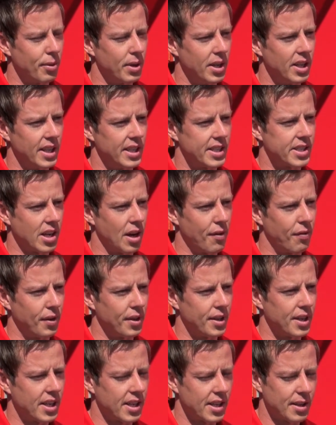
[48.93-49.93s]
really
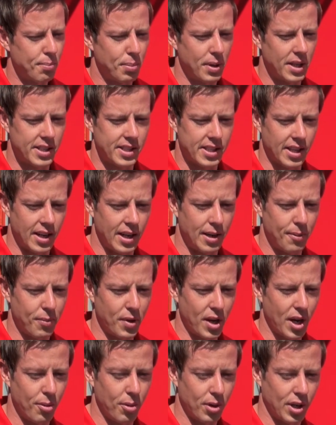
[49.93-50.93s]
suffered. But
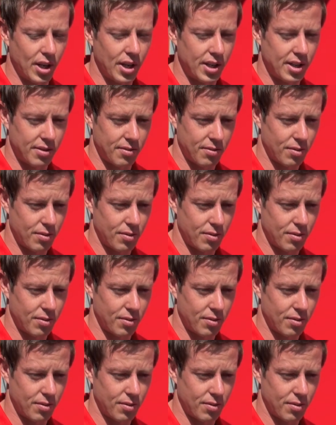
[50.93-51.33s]
um, yeah, we got